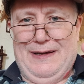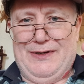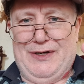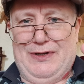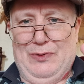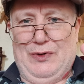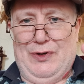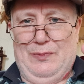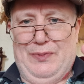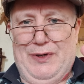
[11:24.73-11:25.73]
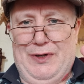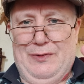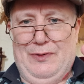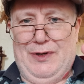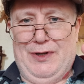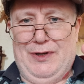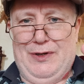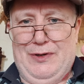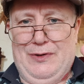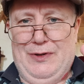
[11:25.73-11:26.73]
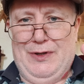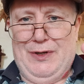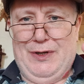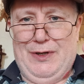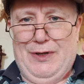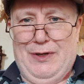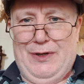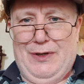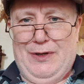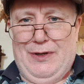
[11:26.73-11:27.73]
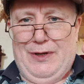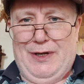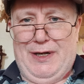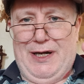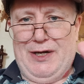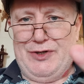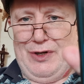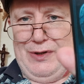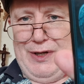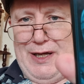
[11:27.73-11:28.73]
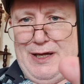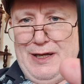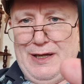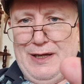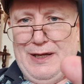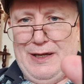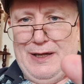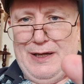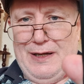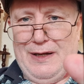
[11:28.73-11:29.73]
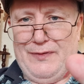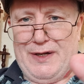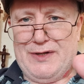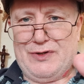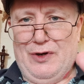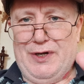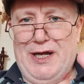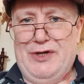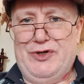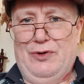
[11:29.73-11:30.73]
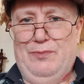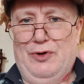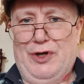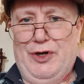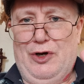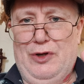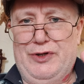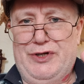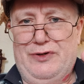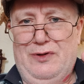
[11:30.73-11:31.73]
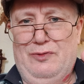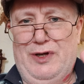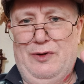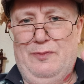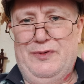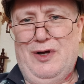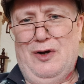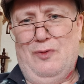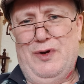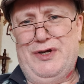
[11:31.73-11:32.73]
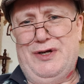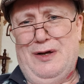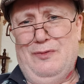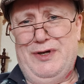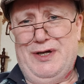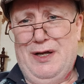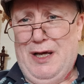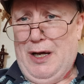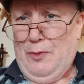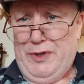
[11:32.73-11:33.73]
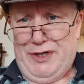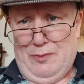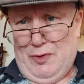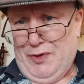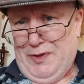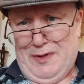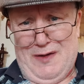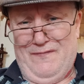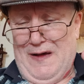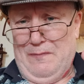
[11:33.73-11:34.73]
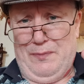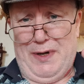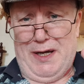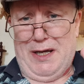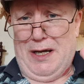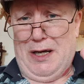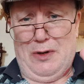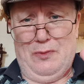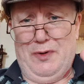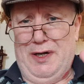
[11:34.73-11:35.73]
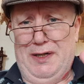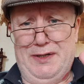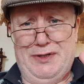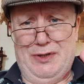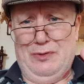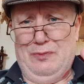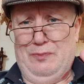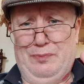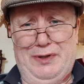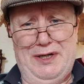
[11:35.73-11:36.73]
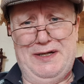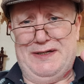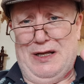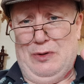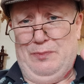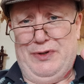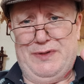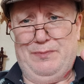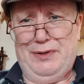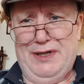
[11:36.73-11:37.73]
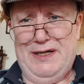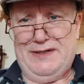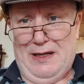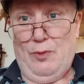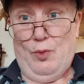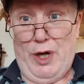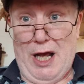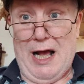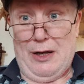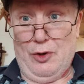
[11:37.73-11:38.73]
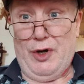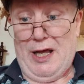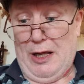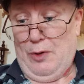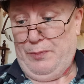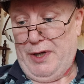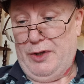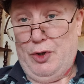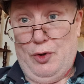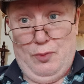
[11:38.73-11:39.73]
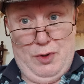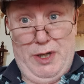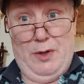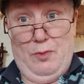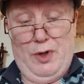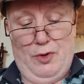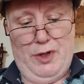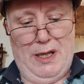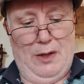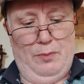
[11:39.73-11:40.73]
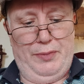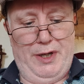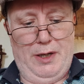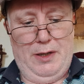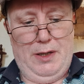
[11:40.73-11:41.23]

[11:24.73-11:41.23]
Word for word: She's looking up at uh, an angel there. I think it's got an angel book and all, and she's looking up. Oh, I wish, I wish, I wish someone a vampire. I really do. Please help us. Please help. We are going to help you. Don't worry. We're going to help you.